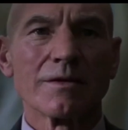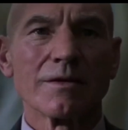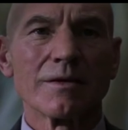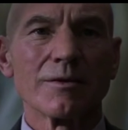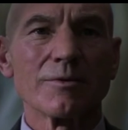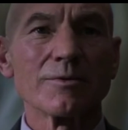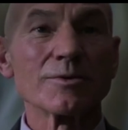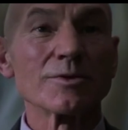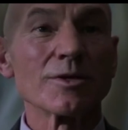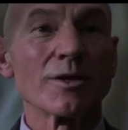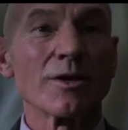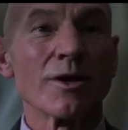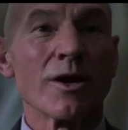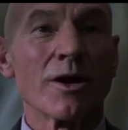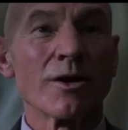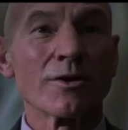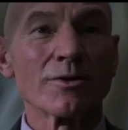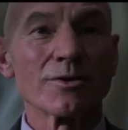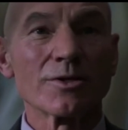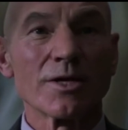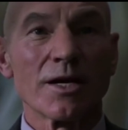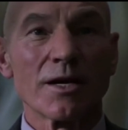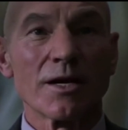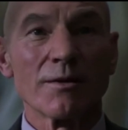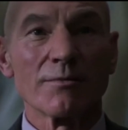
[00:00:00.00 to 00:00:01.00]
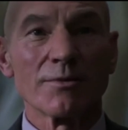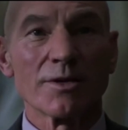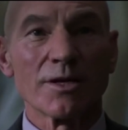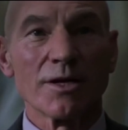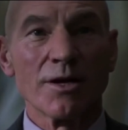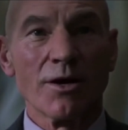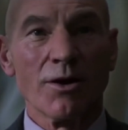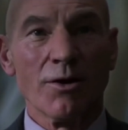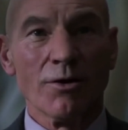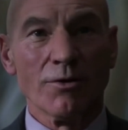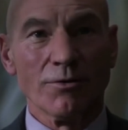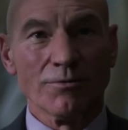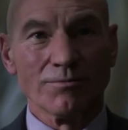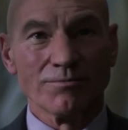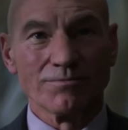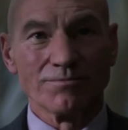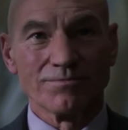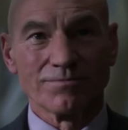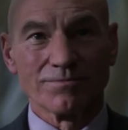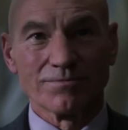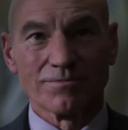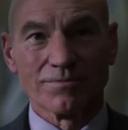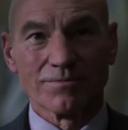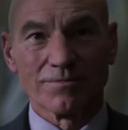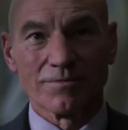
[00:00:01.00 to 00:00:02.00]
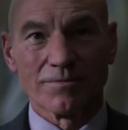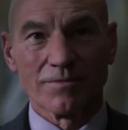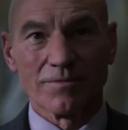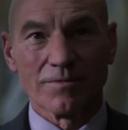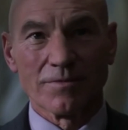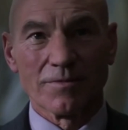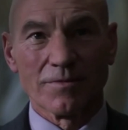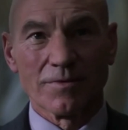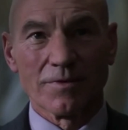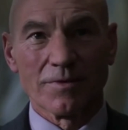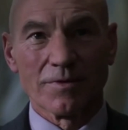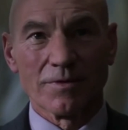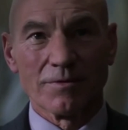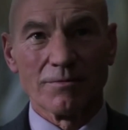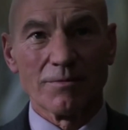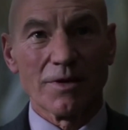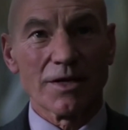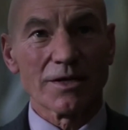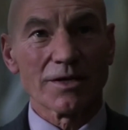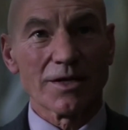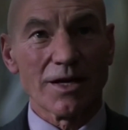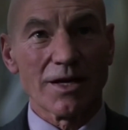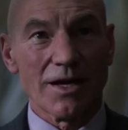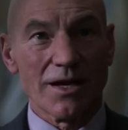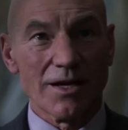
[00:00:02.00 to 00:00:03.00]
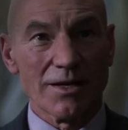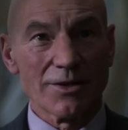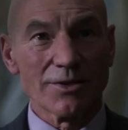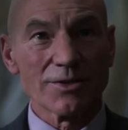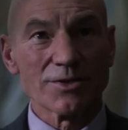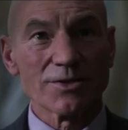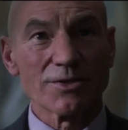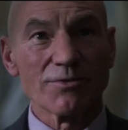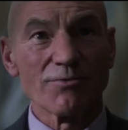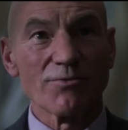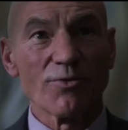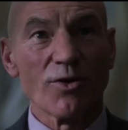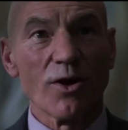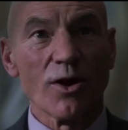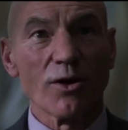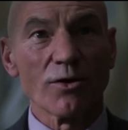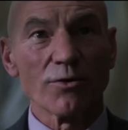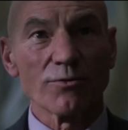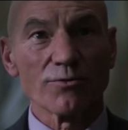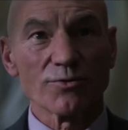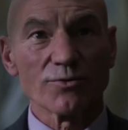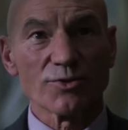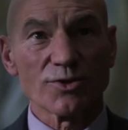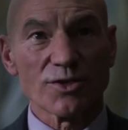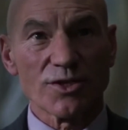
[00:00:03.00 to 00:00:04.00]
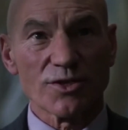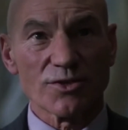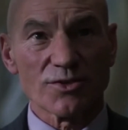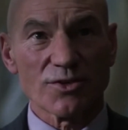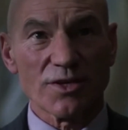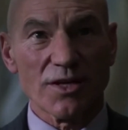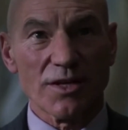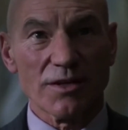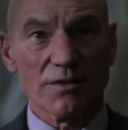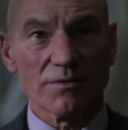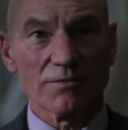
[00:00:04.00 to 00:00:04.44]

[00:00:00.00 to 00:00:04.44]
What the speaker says: It was a long time ago. Mankind has evolved since